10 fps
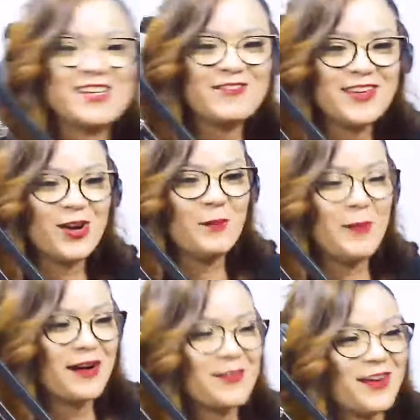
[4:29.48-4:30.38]
given your
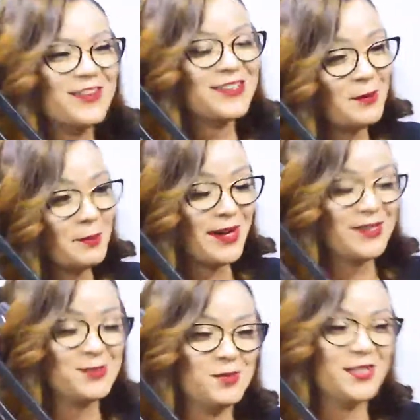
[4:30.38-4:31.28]
background in
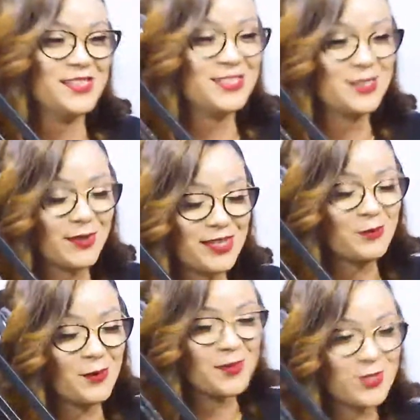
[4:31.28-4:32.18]
management? It's
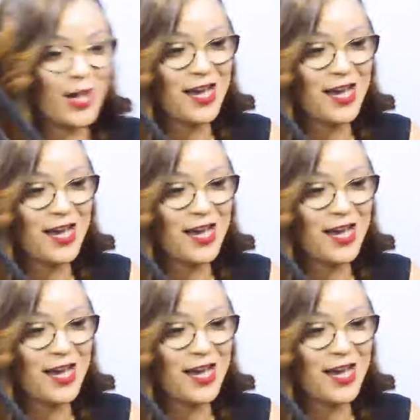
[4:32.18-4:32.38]
important for me to